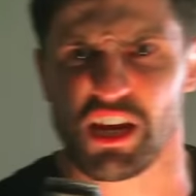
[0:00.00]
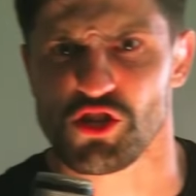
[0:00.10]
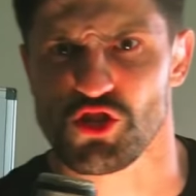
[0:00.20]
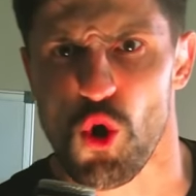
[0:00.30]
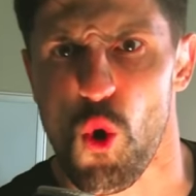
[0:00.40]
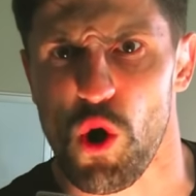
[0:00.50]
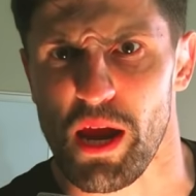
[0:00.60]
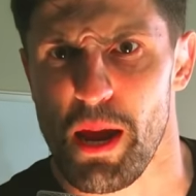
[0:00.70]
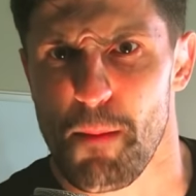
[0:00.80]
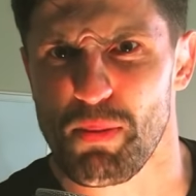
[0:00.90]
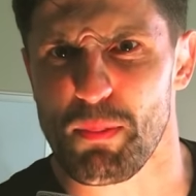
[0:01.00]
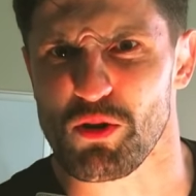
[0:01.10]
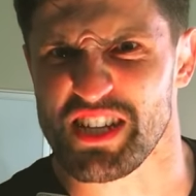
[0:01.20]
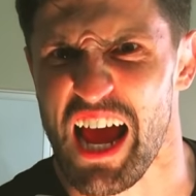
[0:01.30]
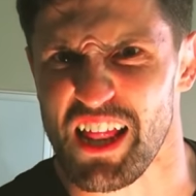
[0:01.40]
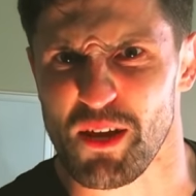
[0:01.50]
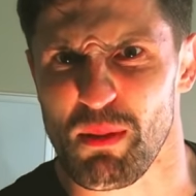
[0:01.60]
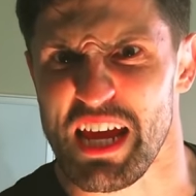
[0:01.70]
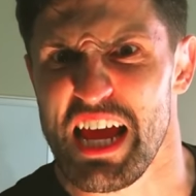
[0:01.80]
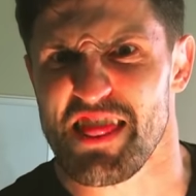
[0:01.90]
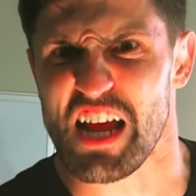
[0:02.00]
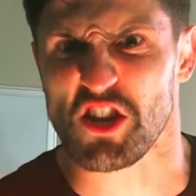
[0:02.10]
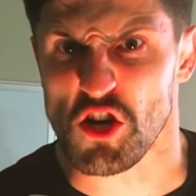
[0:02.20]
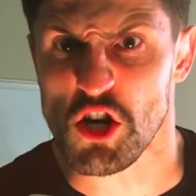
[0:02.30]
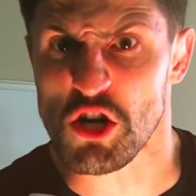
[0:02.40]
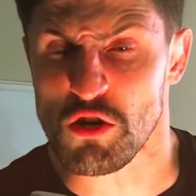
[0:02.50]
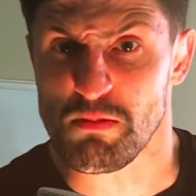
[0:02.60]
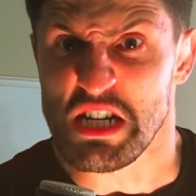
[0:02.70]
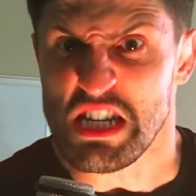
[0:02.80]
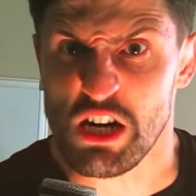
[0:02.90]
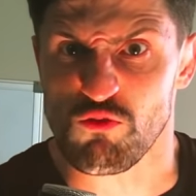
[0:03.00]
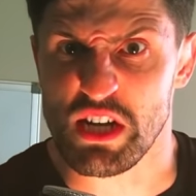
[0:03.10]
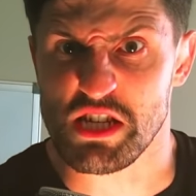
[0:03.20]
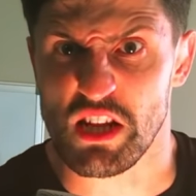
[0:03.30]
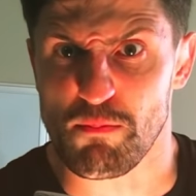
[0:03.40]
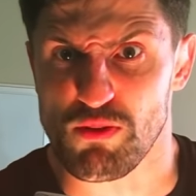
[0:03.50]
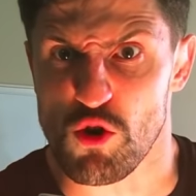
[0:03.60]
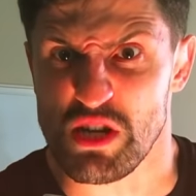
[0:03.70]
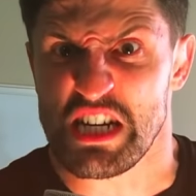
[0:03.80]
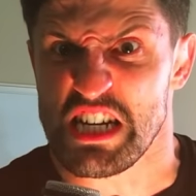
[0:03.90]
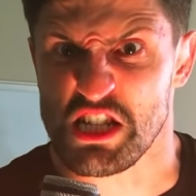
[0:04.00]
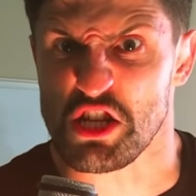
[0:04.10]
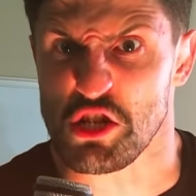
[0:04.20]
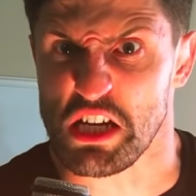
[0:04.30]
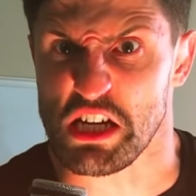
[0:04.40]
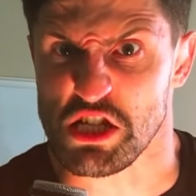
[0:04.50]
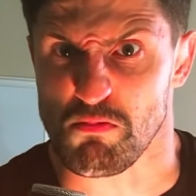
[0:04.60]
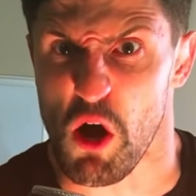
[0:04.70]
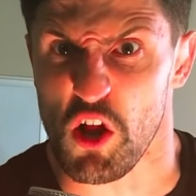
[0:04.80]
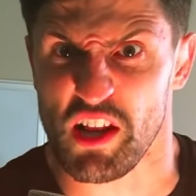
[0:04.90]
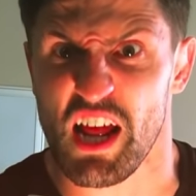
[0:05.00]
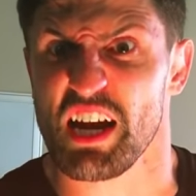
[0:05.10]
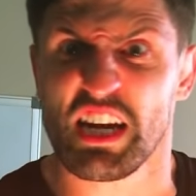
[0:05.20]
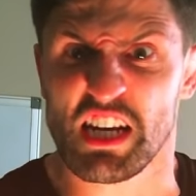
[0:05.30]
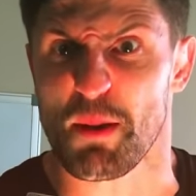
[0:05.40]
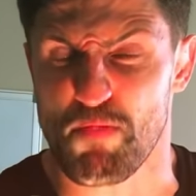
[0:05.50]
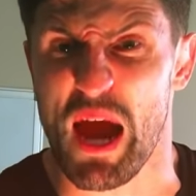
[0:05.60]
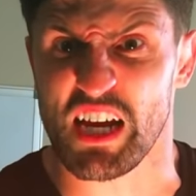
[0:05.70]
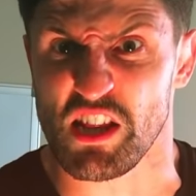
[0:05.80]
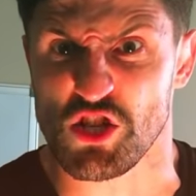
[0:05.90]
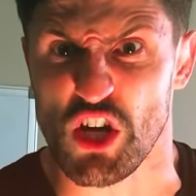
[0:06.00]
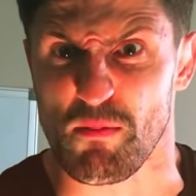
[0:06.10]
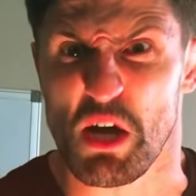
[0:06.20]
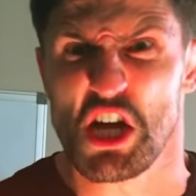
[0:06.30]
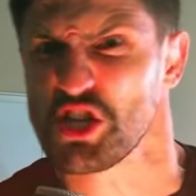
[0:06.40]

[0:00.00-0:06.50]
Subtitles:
I enjoy people telling me that the arm I recently broke is looking small and that I need to get back in the gym.